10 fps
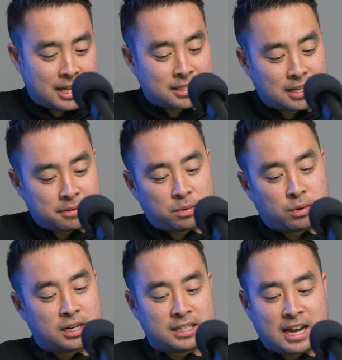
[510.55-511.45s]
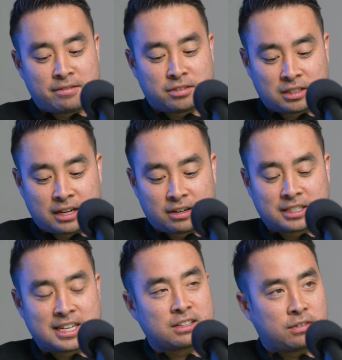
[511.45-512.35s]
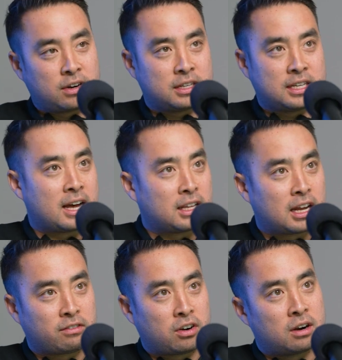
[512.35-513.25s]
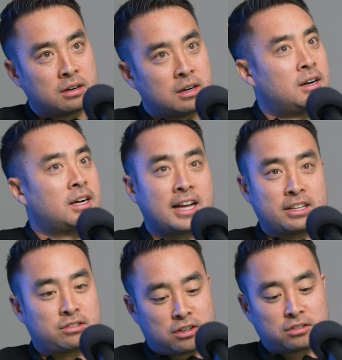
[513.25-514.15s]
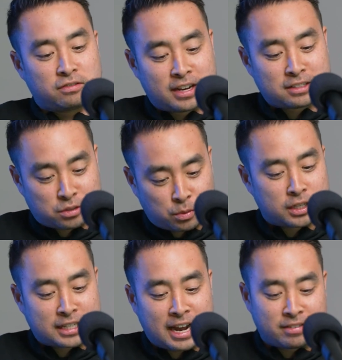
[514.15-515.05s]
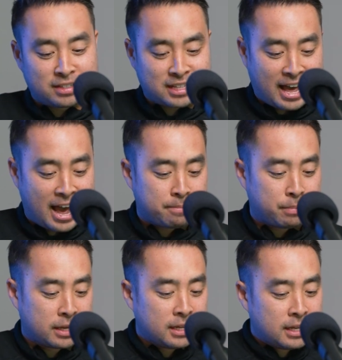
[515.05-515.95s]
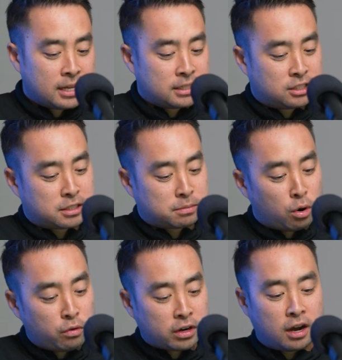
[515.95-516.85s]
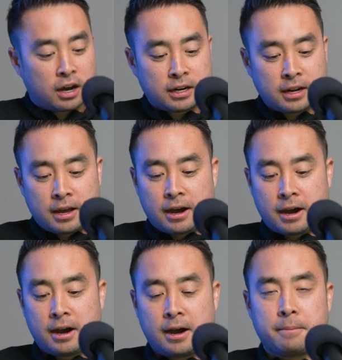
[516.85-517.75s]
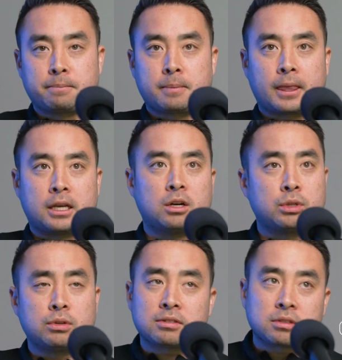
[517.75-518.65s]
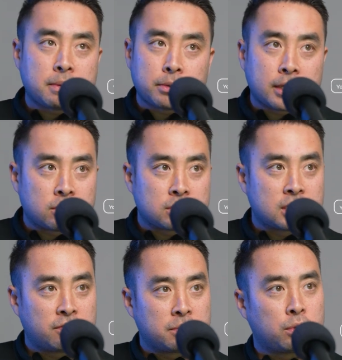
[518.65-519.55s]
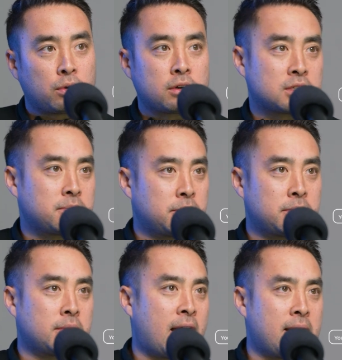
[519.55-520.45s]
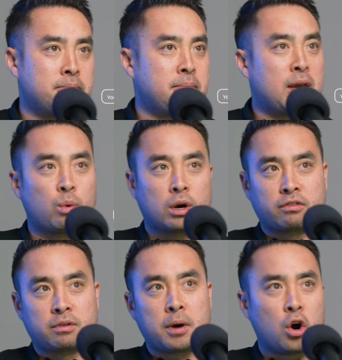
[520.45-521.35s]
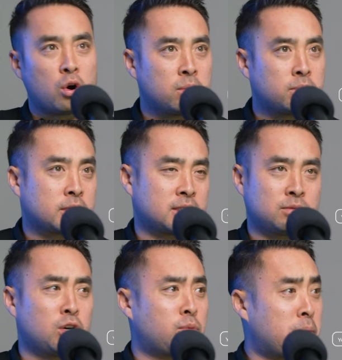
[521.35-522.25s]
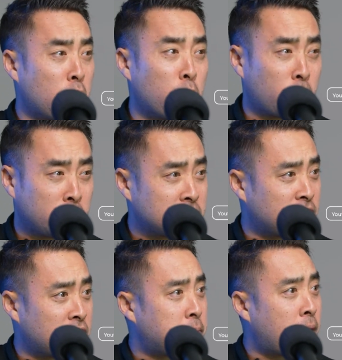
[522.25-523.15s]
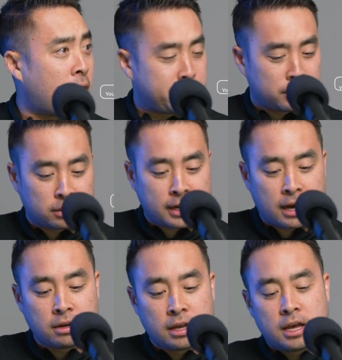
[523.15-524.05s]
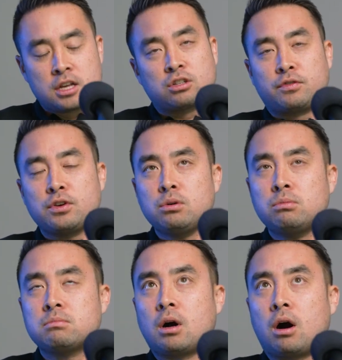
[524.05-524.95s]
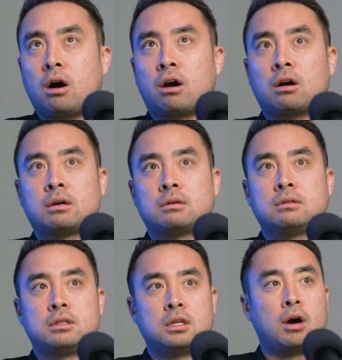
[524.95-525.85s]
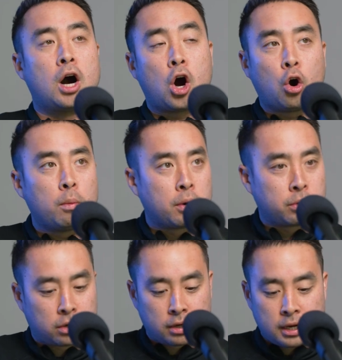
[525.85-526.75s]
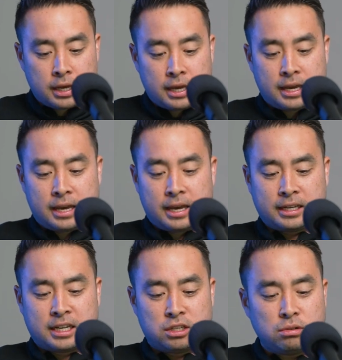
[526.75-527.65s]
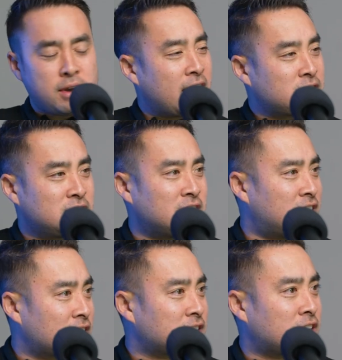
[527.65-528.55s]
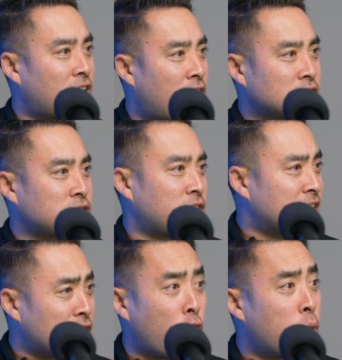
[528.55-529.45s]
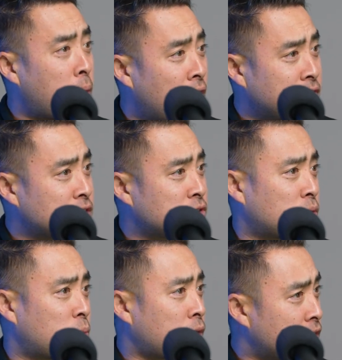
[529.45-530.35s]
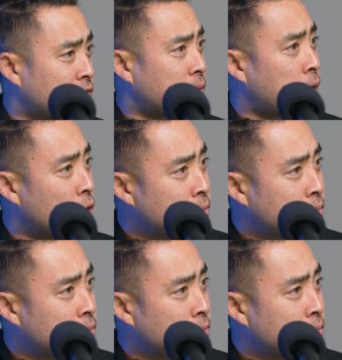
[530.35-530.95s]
That's something we're going to dive into because that's a lot of our clients are also investors, so we're going to dive into that. Yeah. But just moving on, we do have some people that are self-employed or some people that may work from home because, remote work is very popular now. So if you are, a homeowner, can you actually deduct the cost of any home office or working from home?